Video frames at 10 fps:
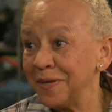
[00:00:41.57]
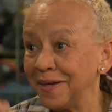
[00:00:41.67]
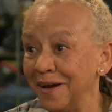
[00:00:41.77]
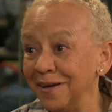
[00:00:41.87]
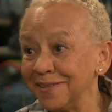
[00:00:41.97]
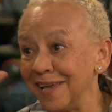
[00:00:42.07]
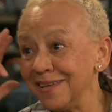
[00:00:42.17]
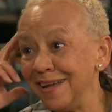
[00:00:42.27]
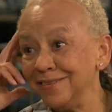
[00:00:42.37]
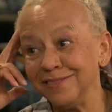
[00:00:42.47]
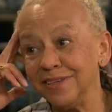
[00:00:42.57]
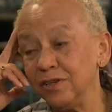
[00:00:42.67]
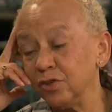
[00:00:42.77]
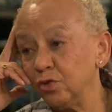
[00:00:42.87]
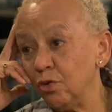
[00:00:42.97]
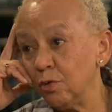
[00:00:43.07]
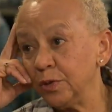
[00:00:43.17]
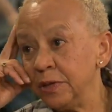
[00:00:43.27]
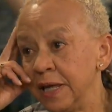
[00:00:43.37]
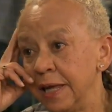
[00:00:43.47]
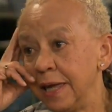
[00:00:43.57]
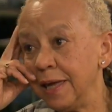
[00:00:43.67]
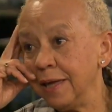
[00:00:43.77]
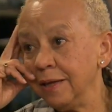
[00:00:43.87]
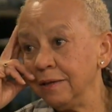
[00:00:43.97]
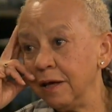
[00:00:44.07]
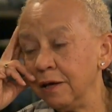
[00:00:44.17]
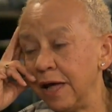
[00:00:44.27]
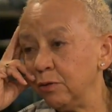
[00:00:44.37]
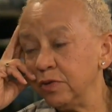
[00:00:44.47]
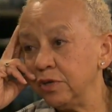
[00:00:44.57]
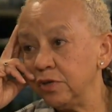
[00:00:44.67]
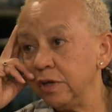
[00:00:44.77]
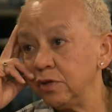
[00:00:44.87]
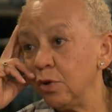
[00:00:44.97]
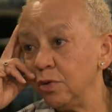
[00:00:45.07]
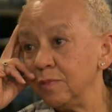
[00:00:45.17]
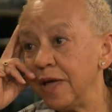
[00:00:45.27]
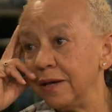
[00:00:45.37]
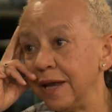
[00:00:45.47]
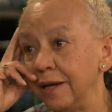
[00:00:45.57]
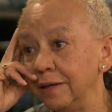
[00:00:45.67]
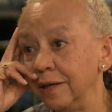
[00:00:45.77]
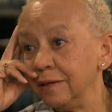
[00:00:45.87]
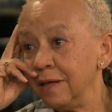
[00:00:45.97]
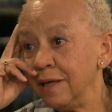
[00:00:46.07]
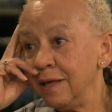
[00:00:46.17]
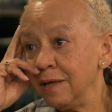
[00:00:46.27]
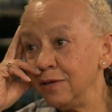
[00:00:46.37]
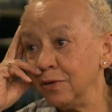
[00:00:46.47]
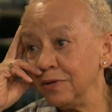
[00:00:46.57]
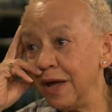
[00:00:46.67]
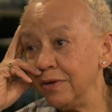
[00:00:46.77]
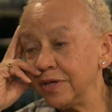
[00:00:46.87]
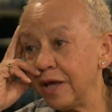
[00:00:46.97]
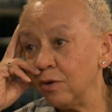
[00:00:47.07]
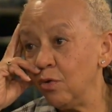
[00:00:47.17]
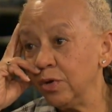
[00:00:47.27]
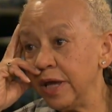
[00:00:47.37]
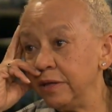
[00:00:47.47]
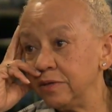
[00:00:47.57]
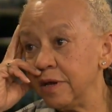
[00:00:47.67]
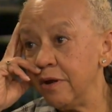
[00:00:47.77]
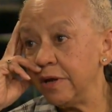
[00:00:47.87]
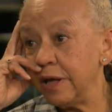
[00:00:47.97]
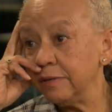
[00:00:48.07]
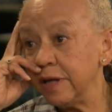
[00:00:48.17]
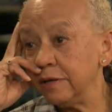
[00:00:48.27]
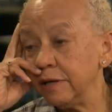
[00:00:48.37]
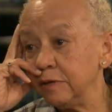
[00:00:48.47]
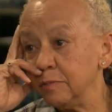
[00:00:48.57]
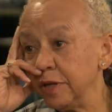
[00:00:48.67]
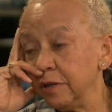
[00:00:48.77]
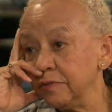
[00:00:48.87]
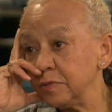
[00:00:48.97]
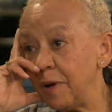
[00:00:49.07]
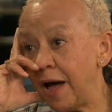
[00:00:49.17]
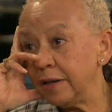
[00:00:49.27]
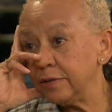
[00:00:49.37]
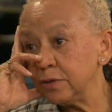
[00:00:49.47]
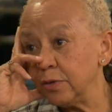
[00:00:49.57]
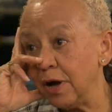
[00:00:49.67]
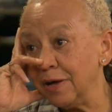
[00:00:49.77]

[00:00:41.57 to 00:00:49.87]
because I, just he's adorable, and uh, I don't think she had told him that lately, and you know, now he's got an old lady staring at, at the middle of his body. So,